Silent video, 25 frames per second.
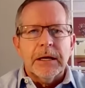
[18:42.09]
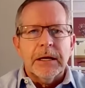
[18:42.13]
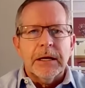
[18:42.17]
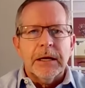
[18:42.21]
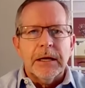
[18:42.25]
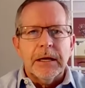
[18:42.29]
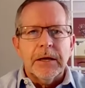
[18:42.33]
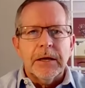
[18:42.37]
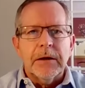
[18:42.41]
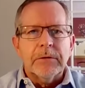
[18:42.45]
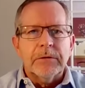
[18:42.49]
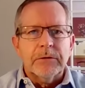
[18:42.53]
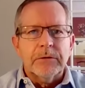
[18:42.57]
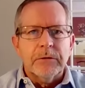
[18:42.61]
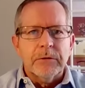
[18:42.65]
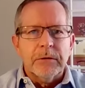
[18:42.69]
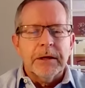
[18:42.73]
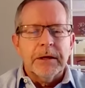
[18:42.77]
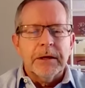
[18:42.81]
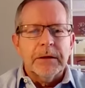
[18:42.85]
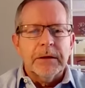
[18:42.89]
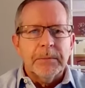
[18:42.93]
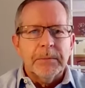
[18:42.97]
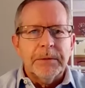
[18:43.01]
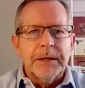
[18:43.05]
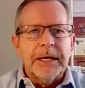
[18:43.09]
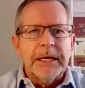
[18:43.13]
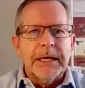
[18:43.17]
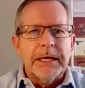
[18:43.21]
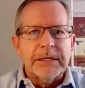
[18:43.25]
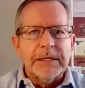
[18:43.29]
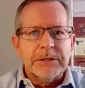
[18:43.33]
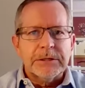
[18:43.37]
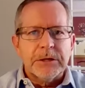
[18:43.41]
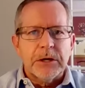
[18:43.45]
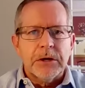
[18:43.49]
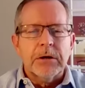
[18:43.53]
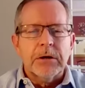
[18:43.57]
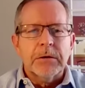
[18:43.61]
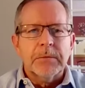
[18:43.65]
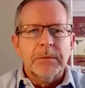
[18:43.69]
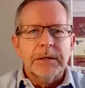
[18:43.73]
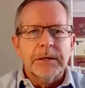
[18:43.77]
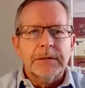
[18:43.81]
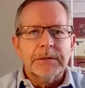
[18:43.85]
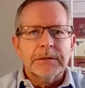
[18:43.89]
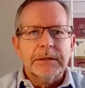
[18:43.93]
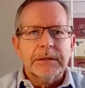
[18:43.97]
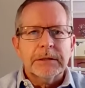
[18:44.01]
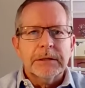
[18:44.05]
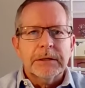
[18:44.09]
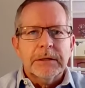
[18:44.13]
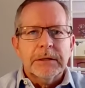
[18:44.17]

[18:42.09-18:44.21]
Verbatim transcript: in, during the Big East tournament,